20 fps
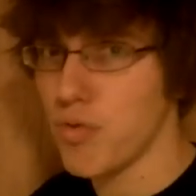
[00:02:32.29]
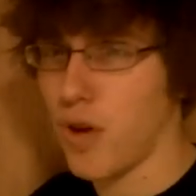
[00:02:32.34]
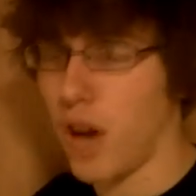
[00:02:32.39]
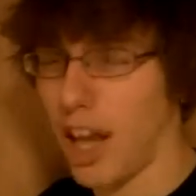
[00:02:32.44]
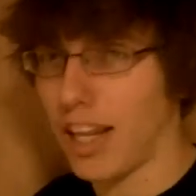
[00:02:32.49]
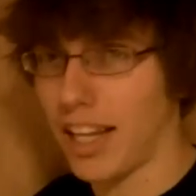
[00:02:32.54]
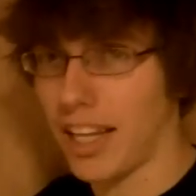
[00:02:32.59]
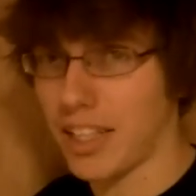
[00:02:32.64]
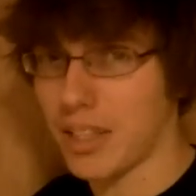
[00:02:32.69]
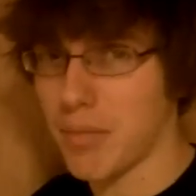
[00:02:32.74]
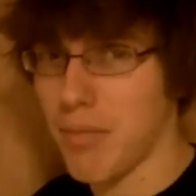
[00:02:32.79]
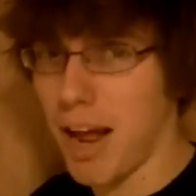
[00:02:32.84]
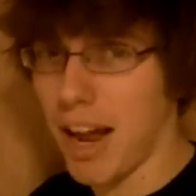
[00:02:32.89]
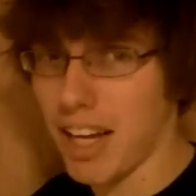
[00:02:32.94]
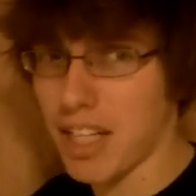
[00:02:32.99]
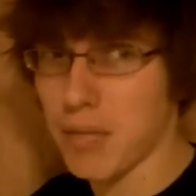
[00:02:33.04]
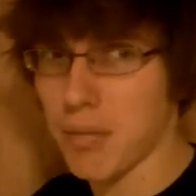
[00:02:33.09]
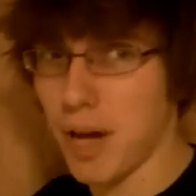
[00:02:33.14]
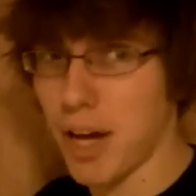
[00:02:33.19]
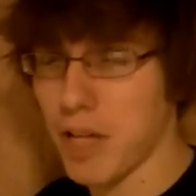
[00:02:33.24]
like to
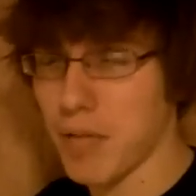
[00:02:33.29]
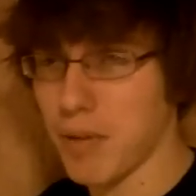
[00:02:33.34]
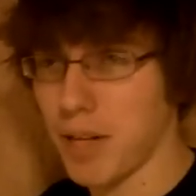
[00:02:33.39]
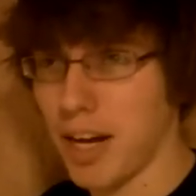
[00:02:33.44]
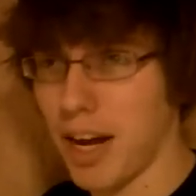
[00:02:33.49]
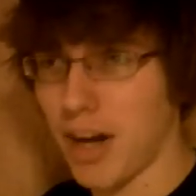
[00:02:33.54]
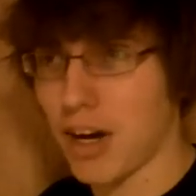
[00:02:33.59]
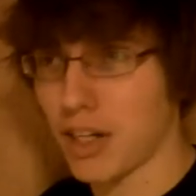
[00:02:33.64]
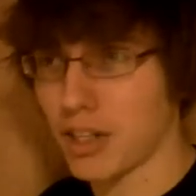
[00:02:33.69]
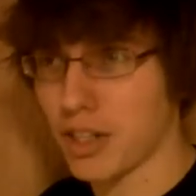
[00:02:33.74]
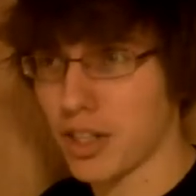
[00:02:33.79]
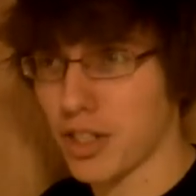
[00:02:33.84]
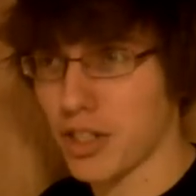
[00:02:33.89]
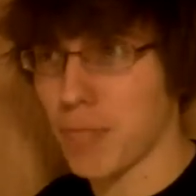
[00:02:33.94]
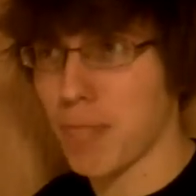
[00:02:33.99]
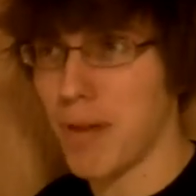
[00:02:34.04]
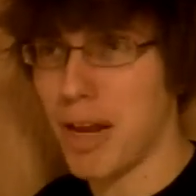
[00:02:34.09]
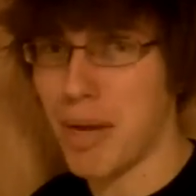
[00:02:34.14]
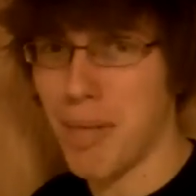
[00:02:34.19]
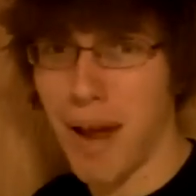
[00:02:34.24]
maximize my characters,
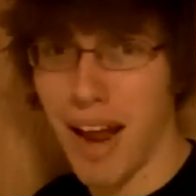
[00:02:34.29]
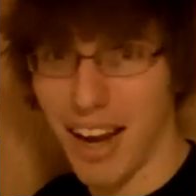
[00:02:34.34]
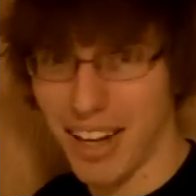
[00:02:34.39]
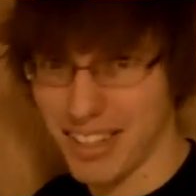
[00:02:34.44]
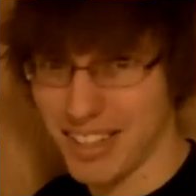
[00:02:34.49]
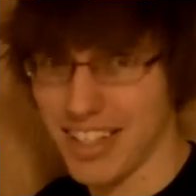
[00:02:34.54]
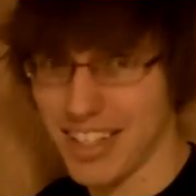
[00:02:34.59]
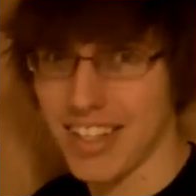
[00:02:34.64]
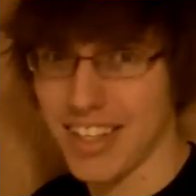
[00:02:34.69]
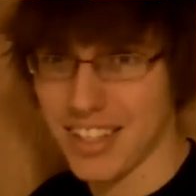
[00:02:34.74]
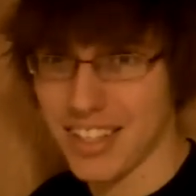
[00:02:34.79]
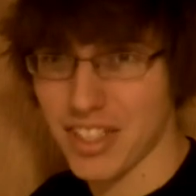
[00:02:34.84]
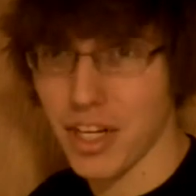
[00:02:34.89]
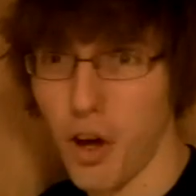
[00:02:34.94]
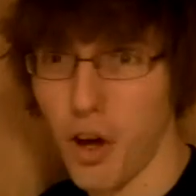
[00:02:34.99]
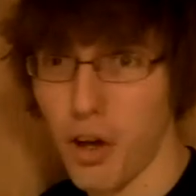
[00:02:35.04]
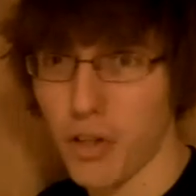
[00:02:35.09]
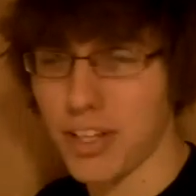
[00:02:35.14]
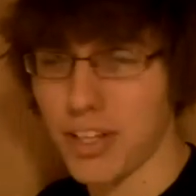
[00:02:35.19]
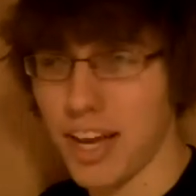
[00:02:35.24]
min-maxing it's
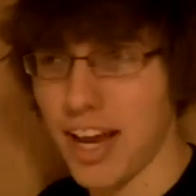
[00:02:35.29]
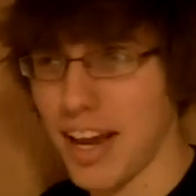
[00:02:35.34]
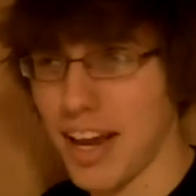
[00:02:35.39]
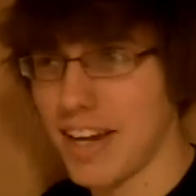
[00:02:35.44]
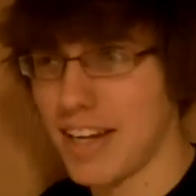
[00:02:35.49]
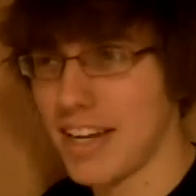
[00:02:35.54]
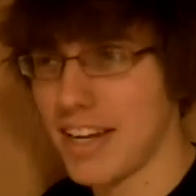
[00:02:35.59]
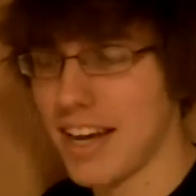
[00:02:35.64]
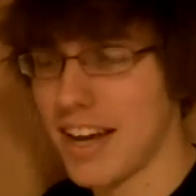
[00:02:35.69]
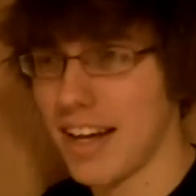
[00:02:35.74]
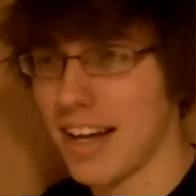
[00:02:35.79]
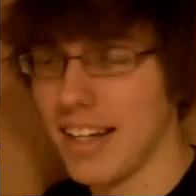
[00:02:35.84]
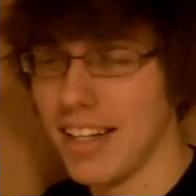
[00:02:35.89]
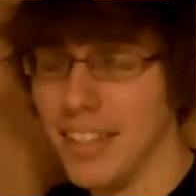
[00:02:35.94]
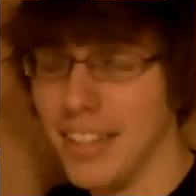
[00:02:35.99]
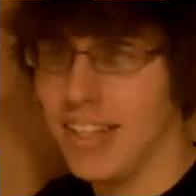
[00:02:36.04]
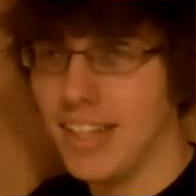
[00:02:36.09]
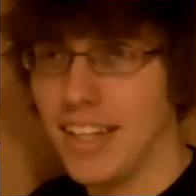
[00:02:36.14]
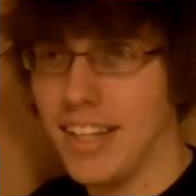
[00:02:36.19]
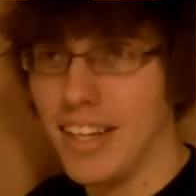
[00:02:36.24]
called, and
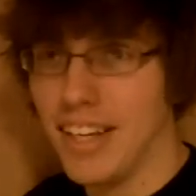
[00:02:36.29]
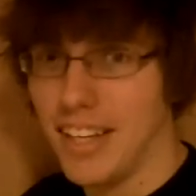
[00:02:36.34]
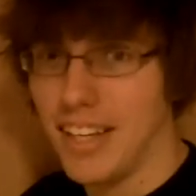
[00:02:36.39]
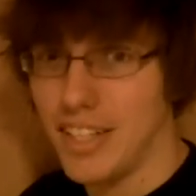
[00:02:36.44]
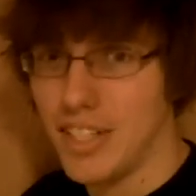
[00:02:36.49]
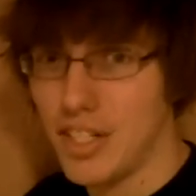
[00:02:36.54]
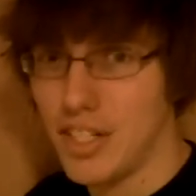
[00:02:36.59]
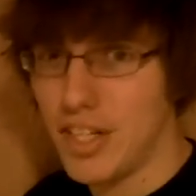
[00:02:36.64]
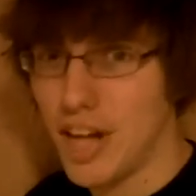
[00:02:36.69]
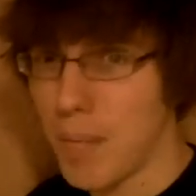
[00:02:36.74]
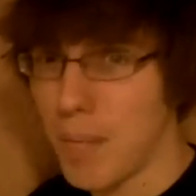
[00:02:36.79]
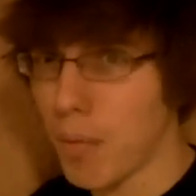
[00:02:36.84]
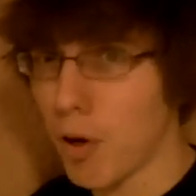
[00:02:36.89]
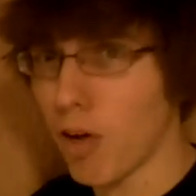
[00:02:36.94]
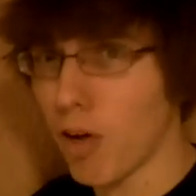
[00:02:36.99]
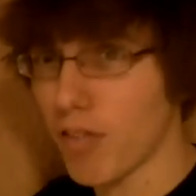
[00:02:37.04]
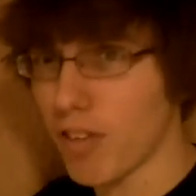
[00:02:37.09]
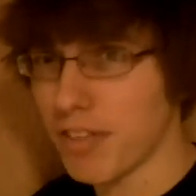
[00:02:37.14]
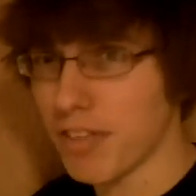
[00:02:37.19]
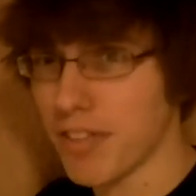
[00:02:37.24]
she's not
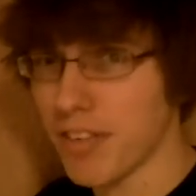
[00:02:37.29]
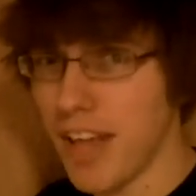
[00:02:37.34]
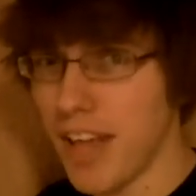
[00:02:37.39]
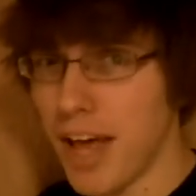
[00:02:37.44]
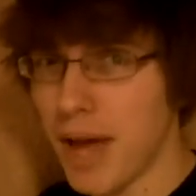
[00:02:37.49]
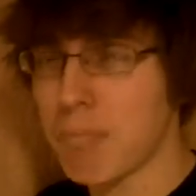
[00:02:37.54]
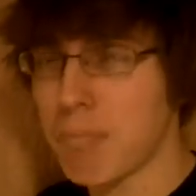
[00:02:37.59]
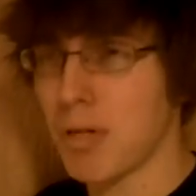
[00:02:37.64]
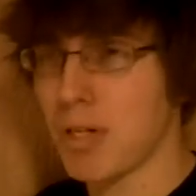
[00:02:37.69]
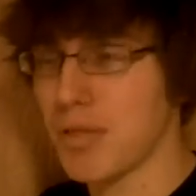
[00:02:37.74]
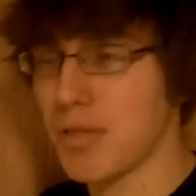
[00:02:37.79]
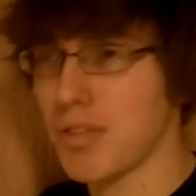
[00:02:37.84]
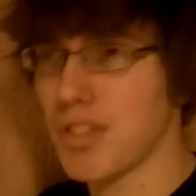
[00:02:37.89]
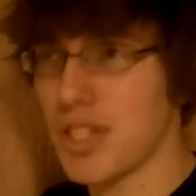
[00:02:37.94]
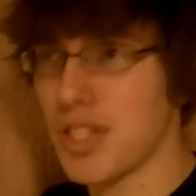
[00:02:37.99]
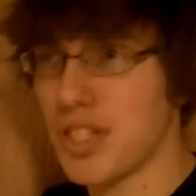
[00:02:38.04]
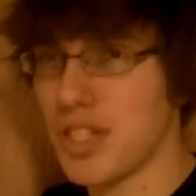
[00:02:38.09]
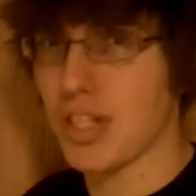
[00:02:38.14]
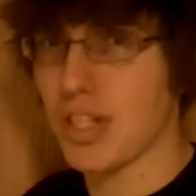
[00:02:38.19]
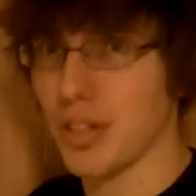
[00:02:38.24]
perfect for that, but
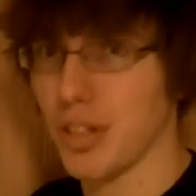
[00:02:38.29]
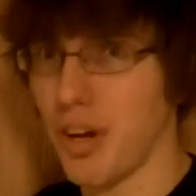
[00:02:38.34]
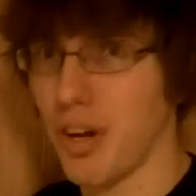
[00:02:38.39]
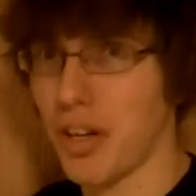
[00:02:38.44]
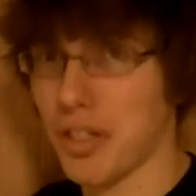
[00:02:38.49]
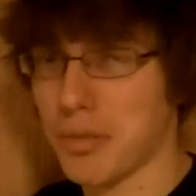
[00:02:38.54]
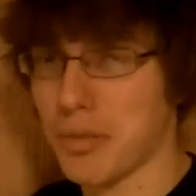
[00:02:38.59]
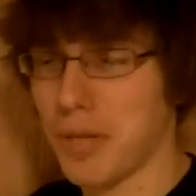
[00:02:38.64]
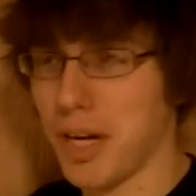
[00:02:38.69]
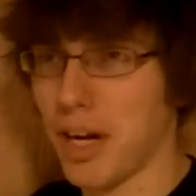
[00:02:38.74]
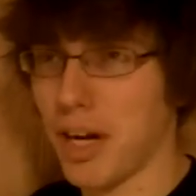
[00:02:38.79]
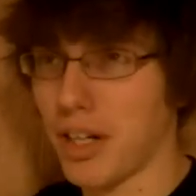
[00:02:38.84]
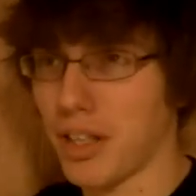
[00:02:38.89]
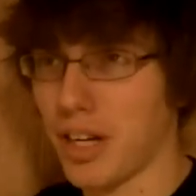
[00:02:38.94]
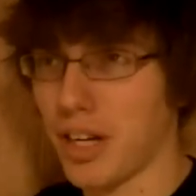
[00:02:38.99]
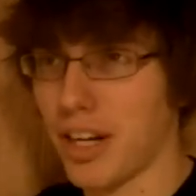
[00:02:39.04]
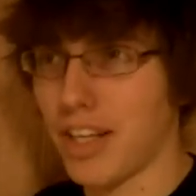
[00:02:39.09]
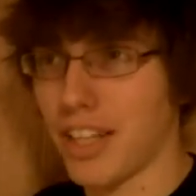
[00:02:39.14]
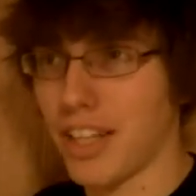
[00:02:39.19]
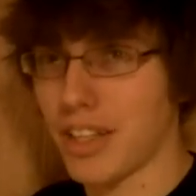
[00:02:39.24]
she's still an awesome character,
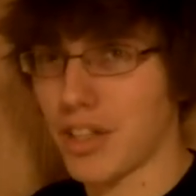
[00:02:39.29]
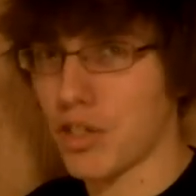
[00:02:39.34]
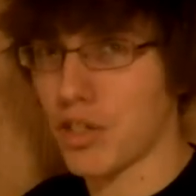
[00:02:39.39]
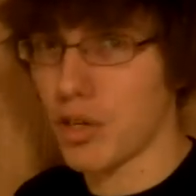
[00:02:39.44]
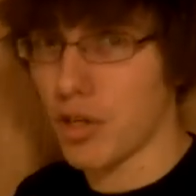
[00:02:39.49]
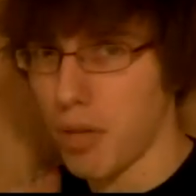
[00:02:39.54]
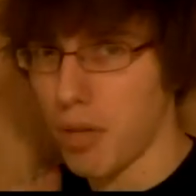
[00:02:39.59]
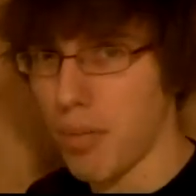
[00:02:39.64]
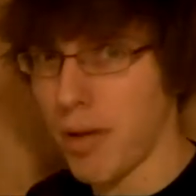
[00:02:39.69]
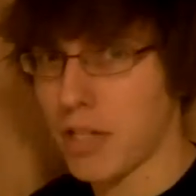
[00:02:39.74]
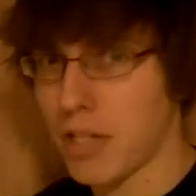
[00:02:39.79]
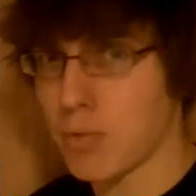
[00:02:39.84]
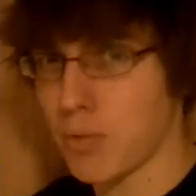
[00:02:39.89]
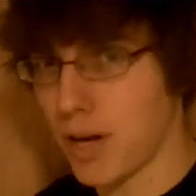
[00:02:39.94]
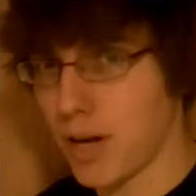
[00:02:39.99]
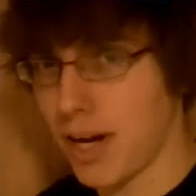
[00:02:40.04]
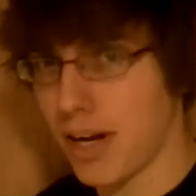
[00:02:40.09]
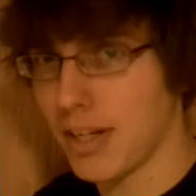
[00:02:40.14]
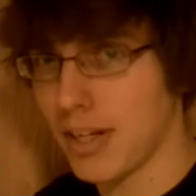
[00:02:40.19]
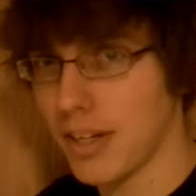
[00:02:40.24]
and I'd like to show you the best
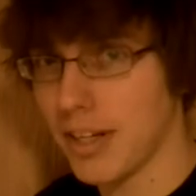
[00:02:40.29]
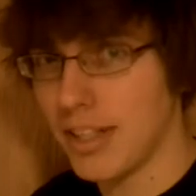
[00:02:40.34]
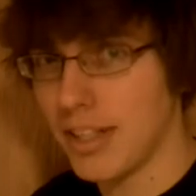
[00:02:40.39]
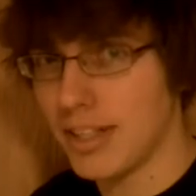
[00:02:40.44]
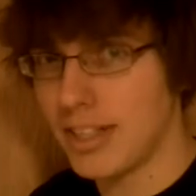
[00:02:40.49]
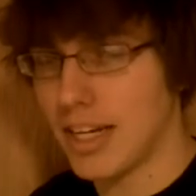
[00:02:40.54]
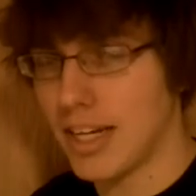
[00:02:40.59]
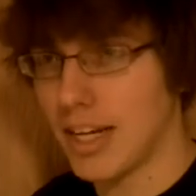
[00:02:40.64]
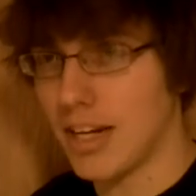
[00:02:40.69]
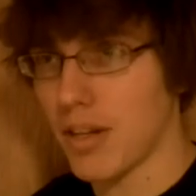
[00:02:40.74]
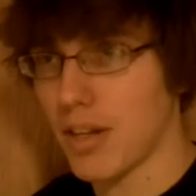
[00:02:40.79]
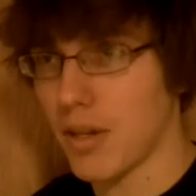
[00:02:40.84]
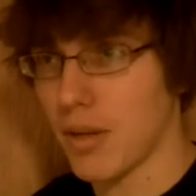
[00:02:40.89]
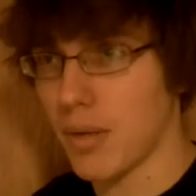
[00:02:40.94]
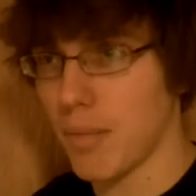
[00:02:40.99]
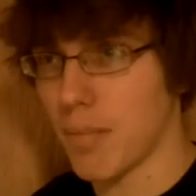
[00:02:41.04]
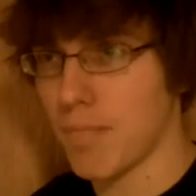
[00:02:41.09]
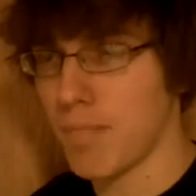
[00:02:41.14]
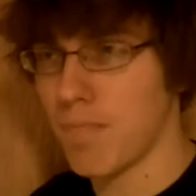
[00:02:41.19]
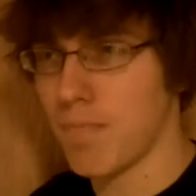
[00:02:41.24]
way to get
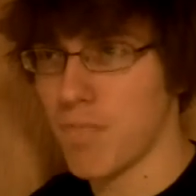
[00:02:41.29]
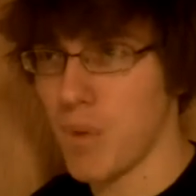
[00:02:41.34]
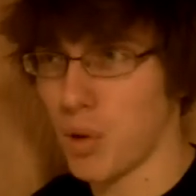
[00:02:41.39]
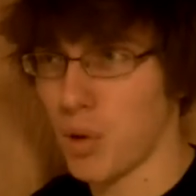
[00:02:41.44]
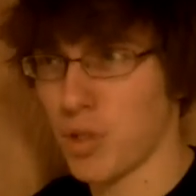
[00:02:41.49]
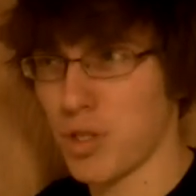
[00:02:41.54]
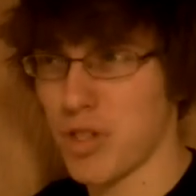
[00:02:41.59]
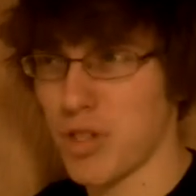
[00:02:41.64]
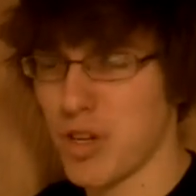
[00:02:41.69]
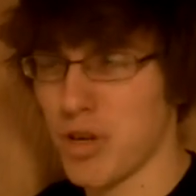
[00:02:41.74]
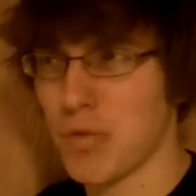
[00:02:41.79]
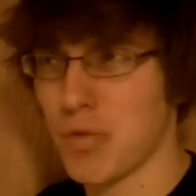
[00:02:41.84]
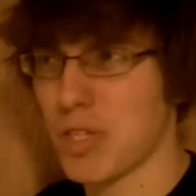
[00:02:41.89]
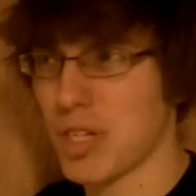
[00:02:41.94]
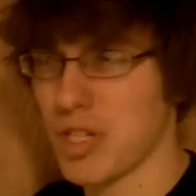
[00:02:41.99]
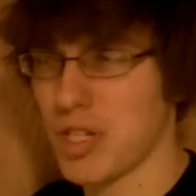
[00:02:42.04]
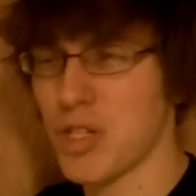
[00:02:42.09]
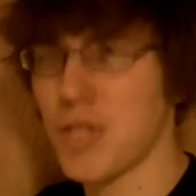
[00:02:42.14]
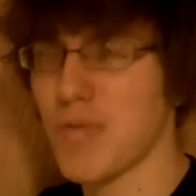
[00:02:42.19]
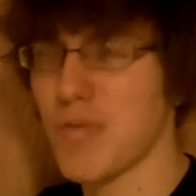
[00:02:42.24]
the most
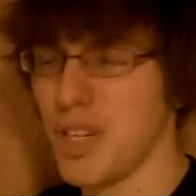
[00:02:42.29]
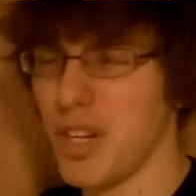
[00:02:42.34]
usage.